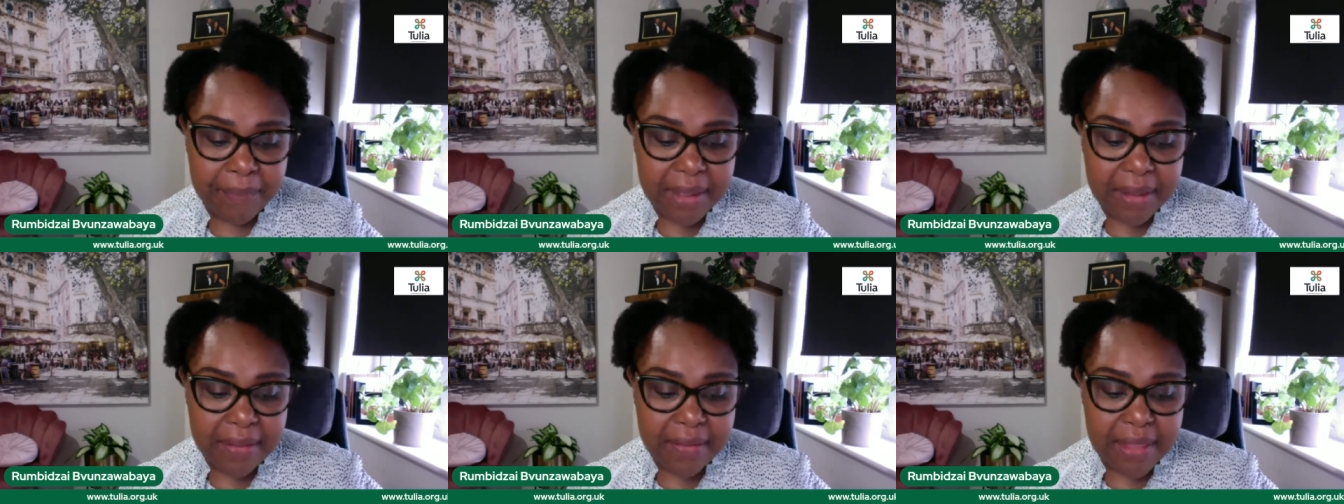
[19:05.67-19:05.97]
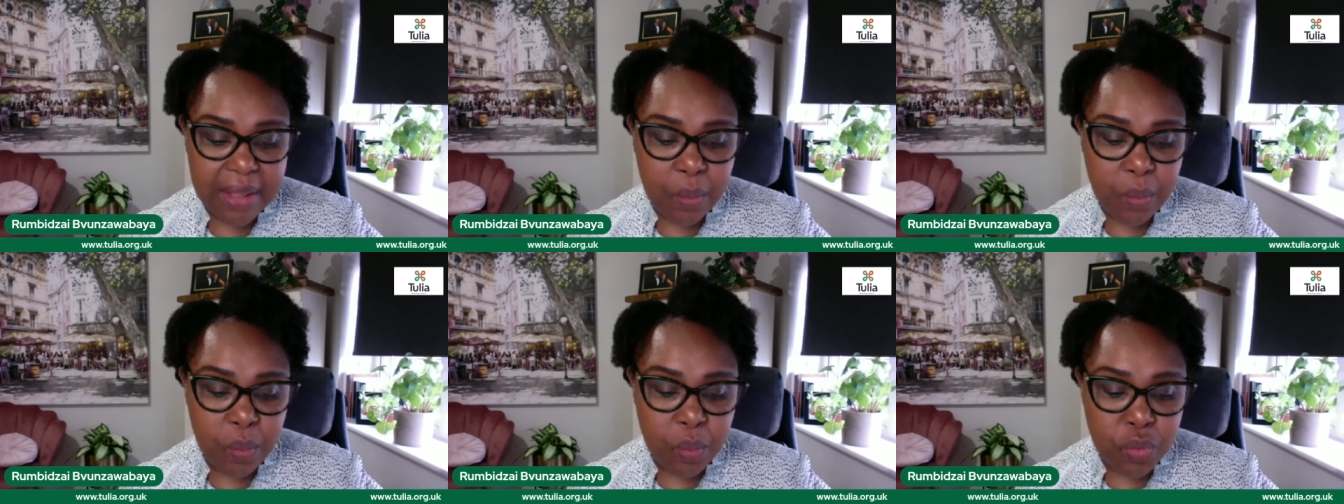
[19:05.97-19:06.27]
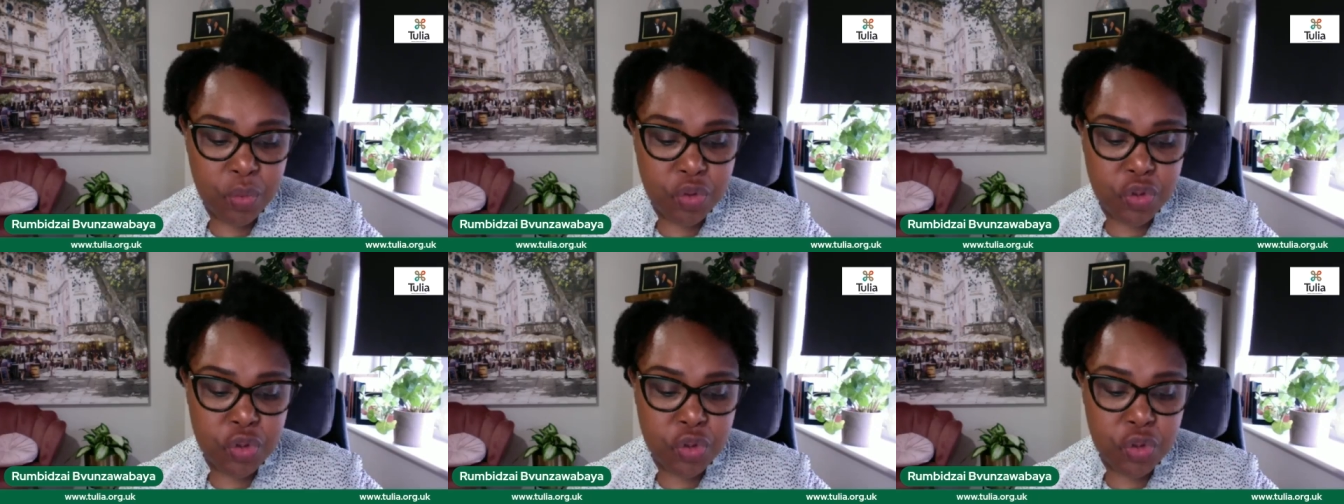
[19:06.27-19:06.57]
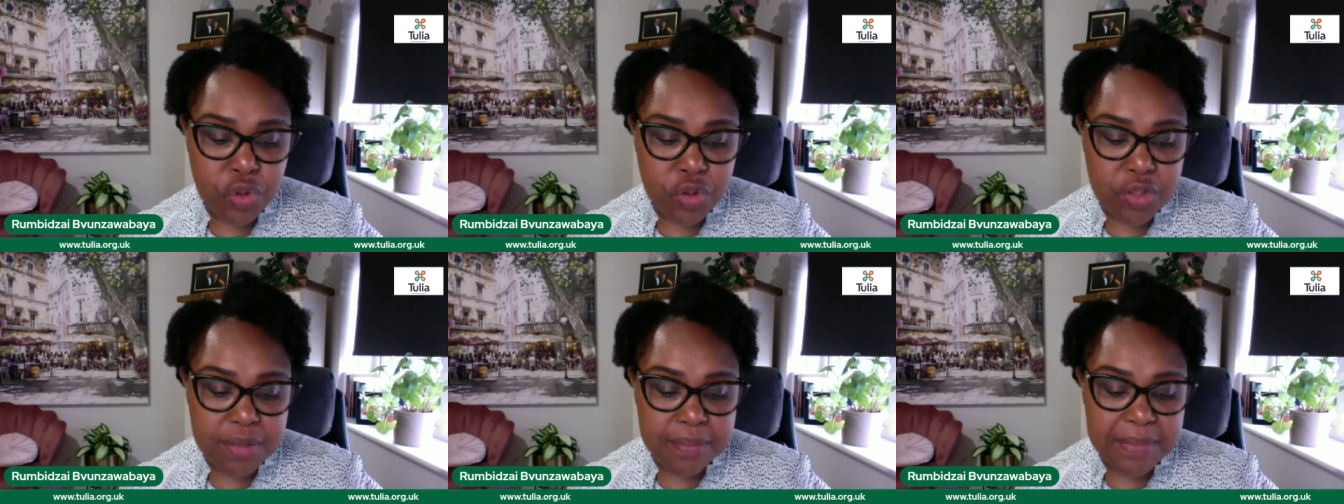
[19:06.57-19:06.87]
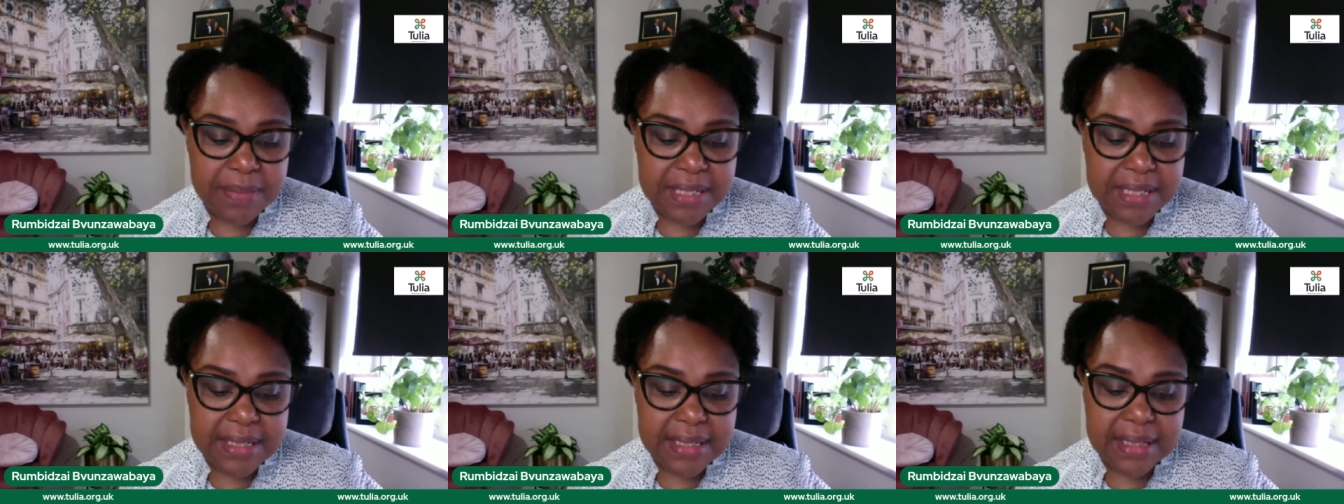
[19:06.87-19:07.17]
They would not
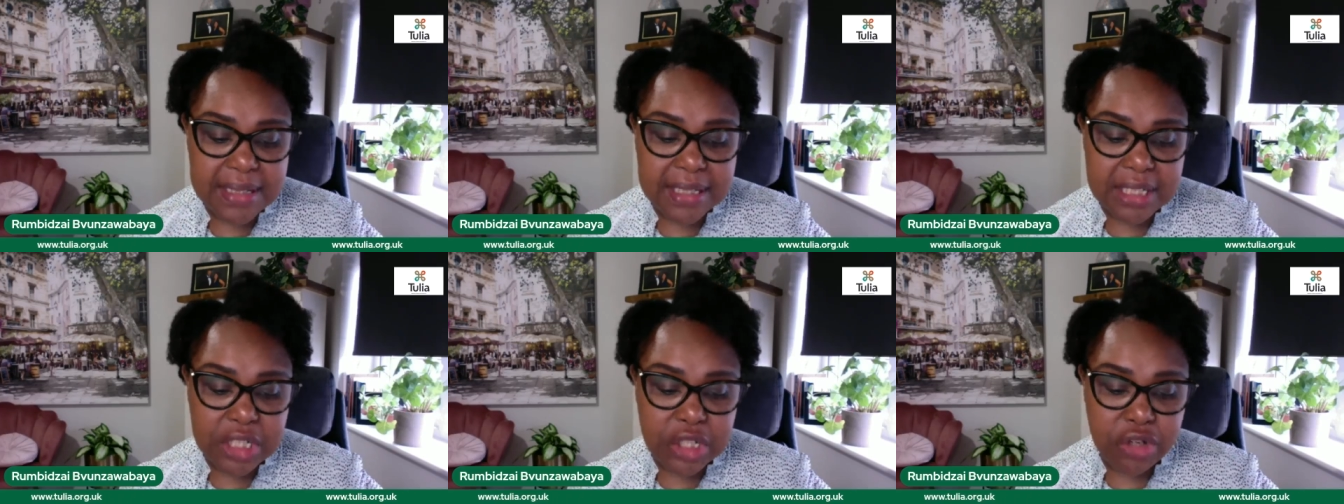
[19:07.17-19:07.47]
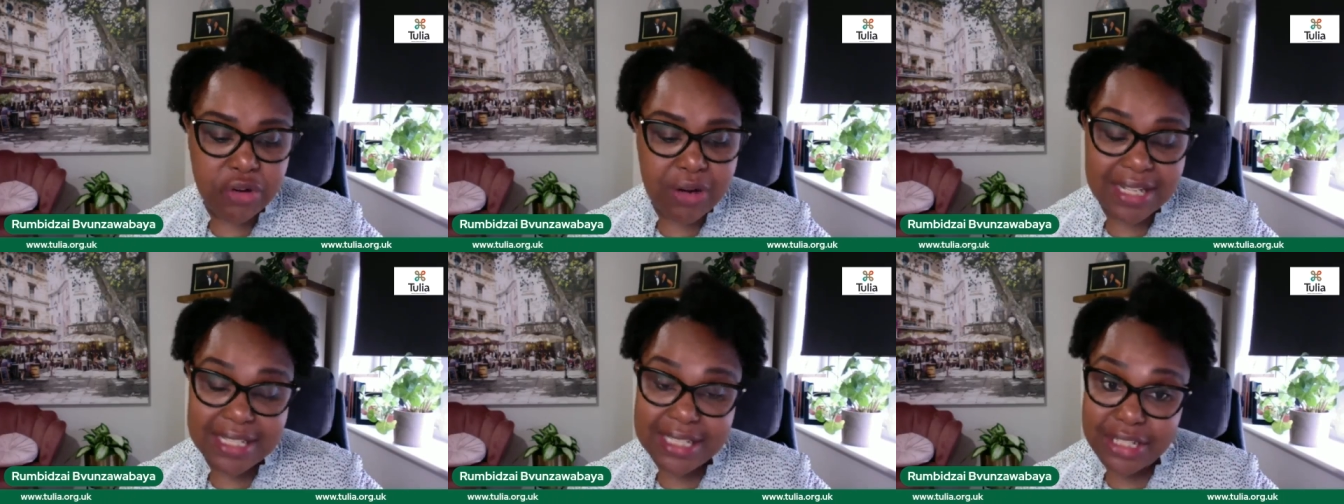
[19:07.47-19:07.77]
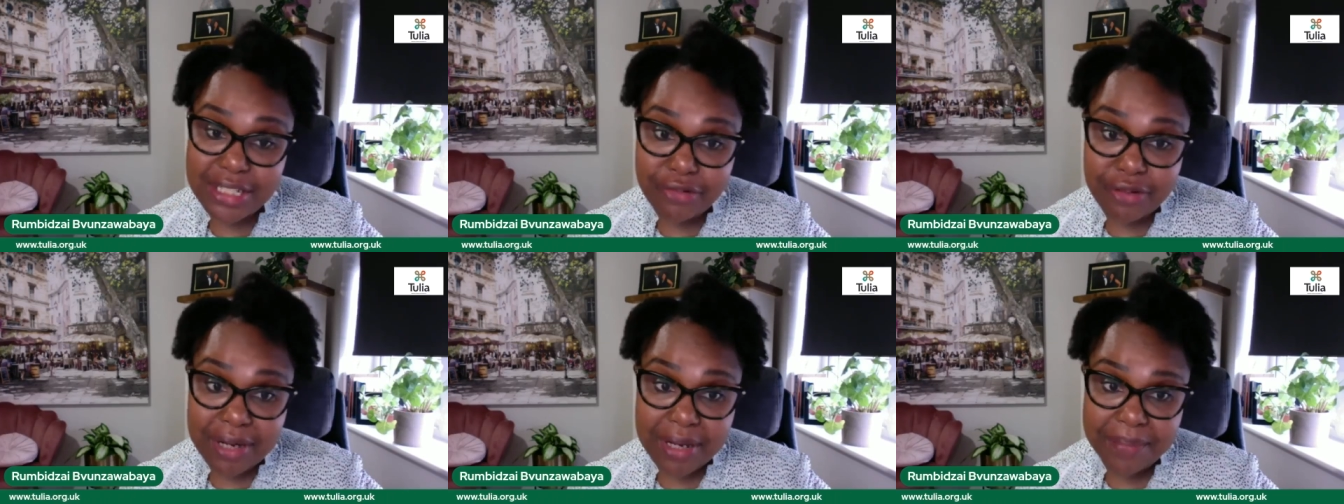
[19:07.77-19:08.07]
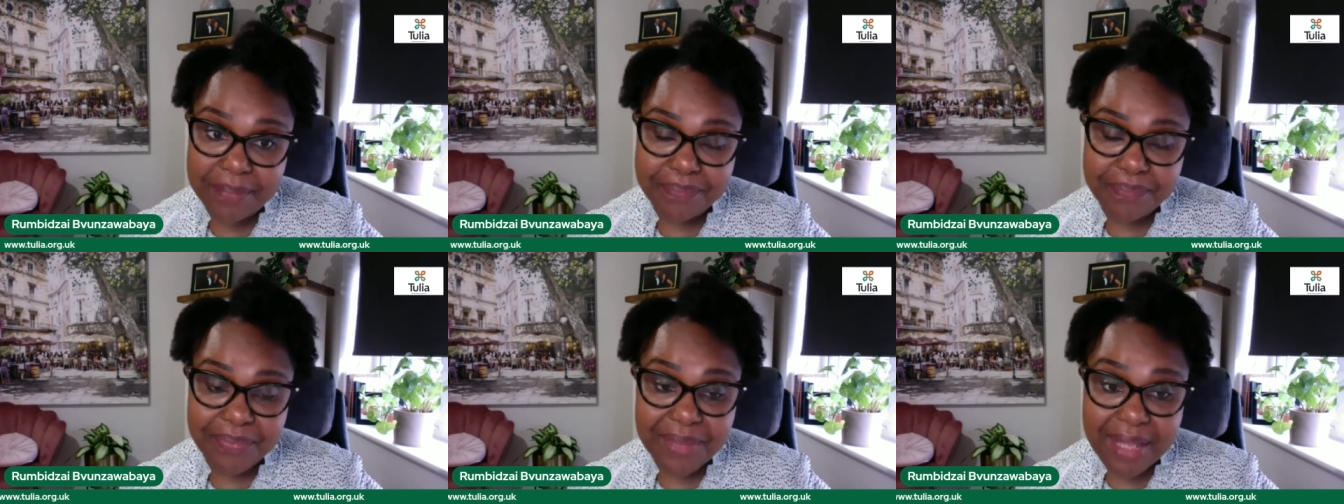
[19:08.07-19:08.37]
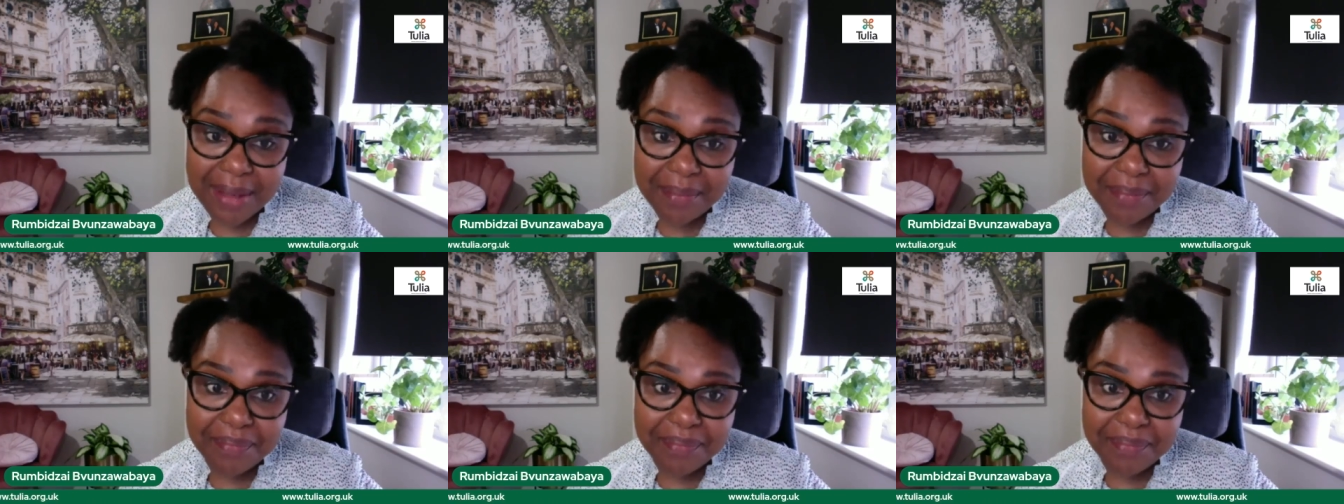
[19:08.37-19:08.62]
meet the criteria. Yeah.